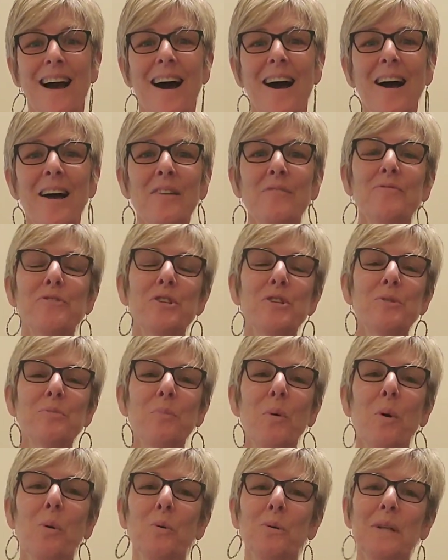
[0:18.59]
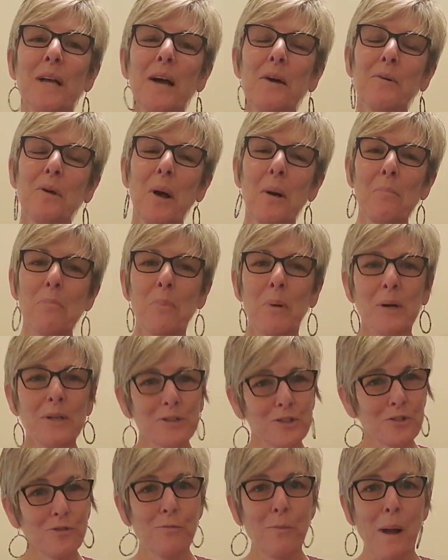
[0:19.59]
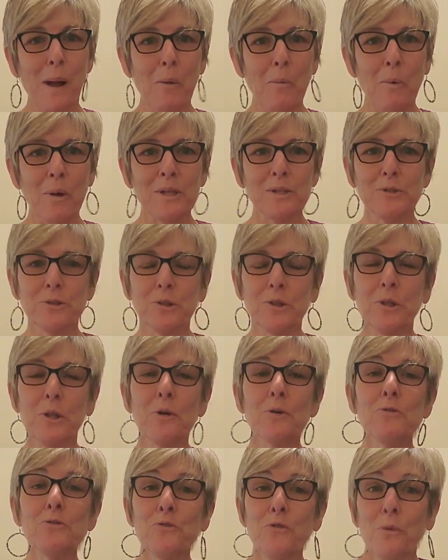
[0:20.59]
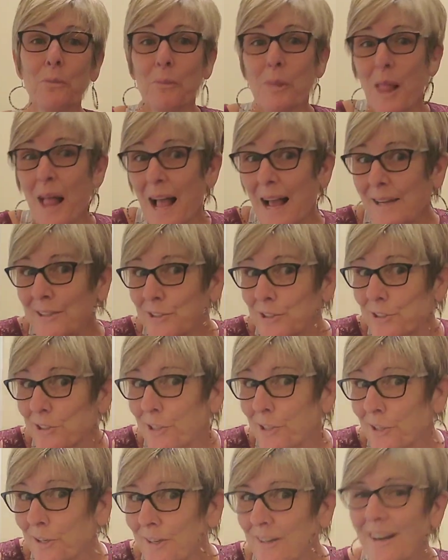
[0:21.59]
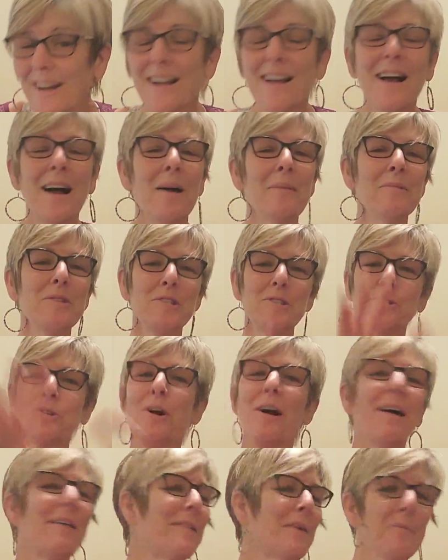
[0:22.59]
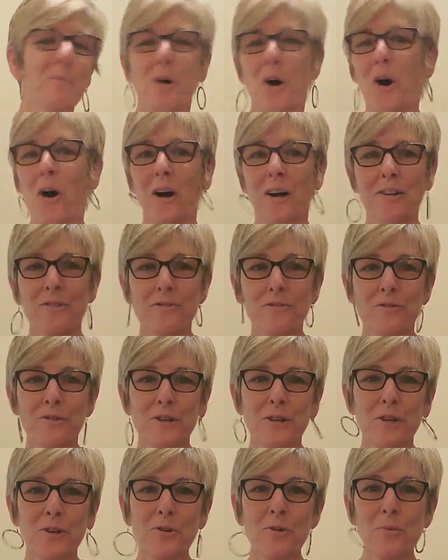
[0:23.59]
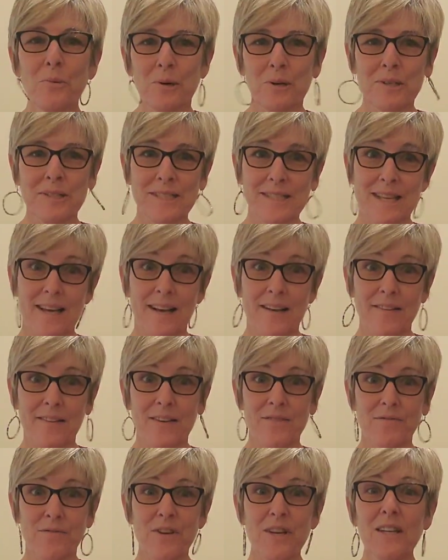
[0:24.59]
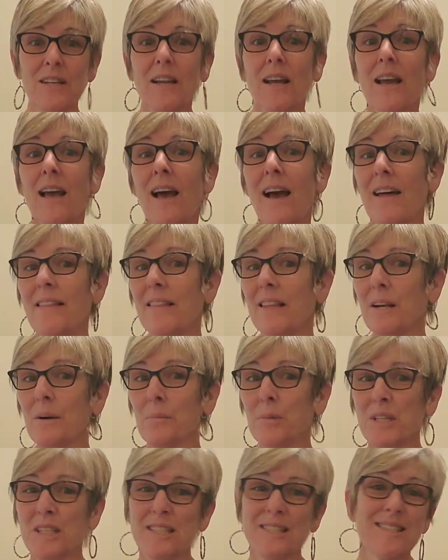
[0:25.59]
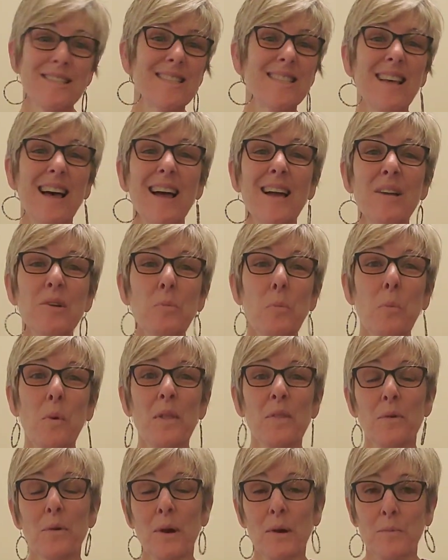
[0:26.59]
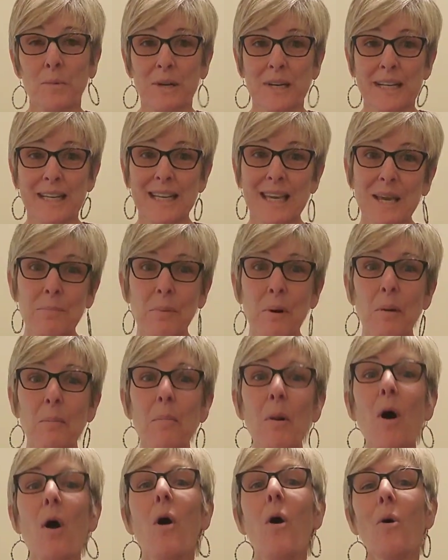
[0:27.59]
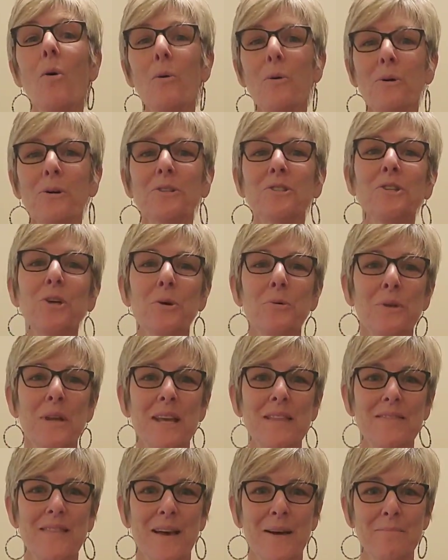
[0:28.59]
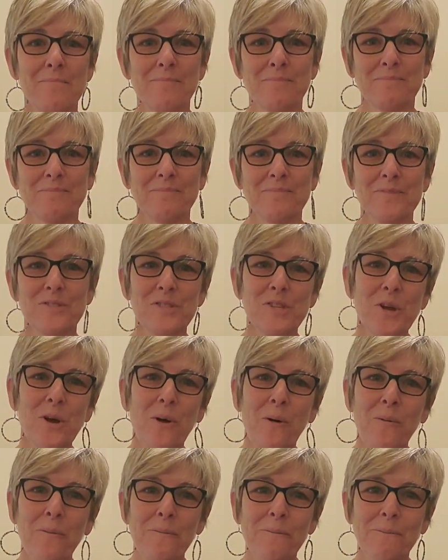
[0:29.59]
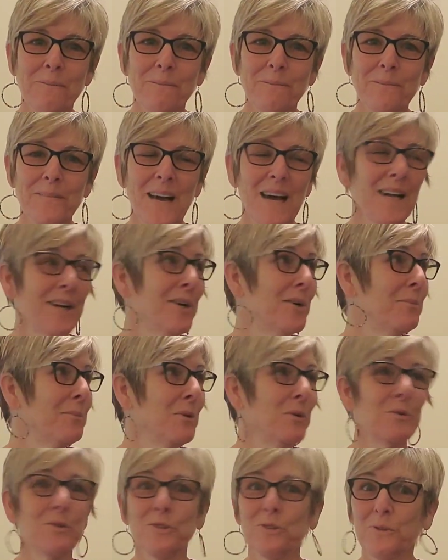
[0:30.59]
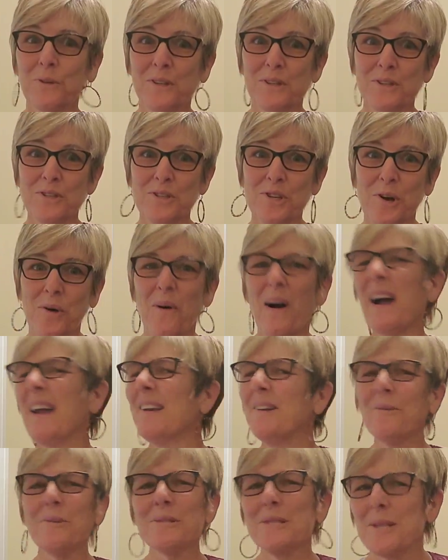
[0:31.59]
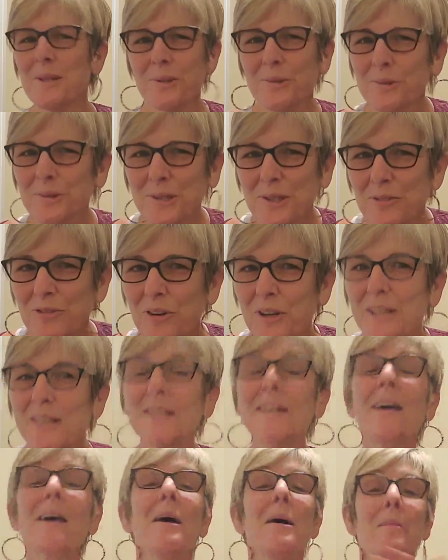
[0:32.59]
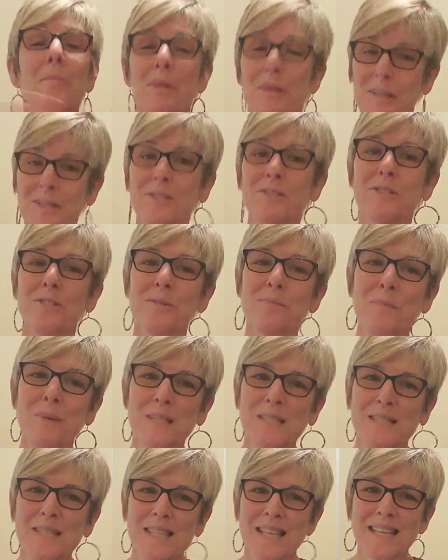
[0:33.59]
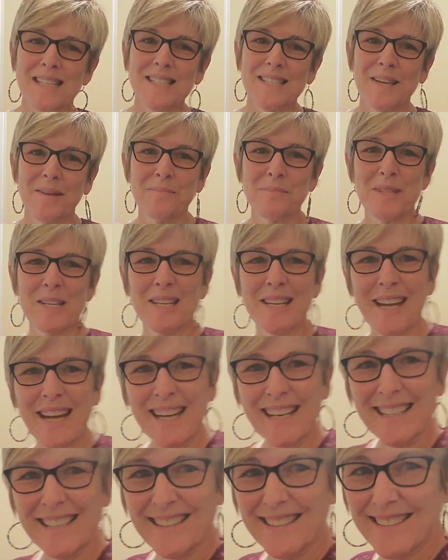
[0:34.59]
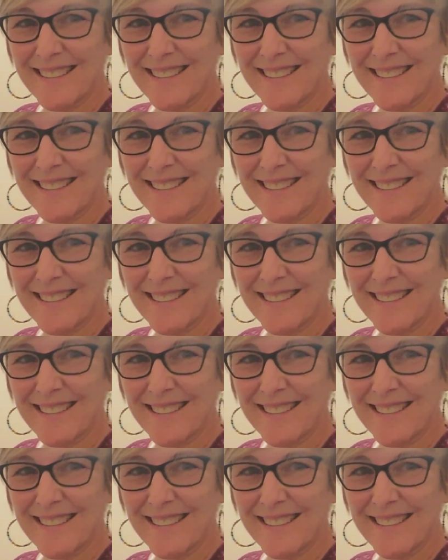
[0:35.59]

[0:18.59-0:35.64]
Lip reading: I've just pulled out a bunch of my winter clothes from last year. I'm going to try them on for you. We're going to see how they fit, and then I'm going to decide whether I want to keep them or donate them. So I hope you enjoy this show. I know it's a little different, but let's just mix things up today.